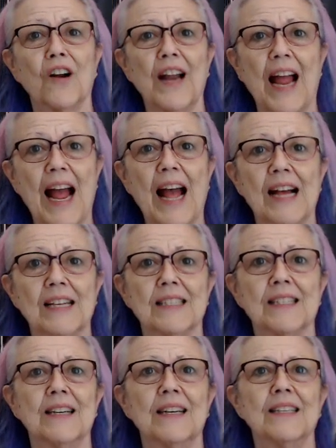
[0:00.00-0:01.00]
has
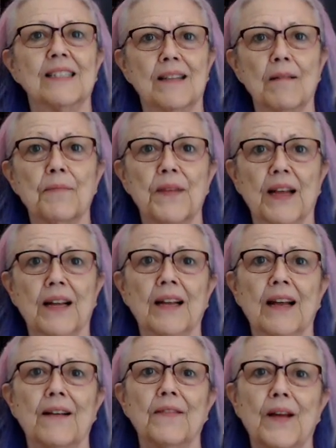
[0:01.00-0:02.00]
something
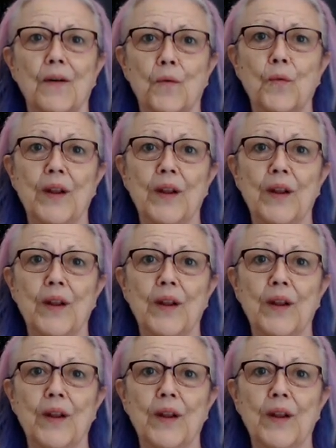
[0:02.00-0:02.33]
that